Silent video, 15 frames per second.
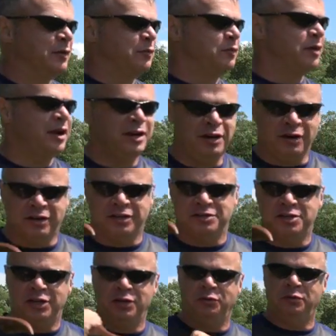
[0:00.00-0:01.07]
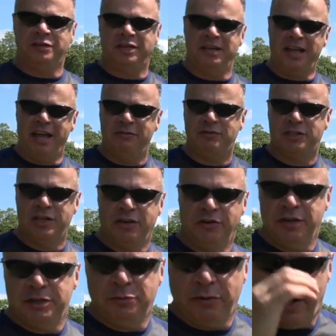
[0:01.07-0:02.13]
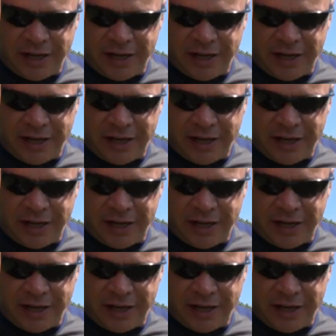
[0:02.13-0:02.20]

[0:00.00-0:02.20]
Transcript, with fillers: Right here, continuing with the knife series. We're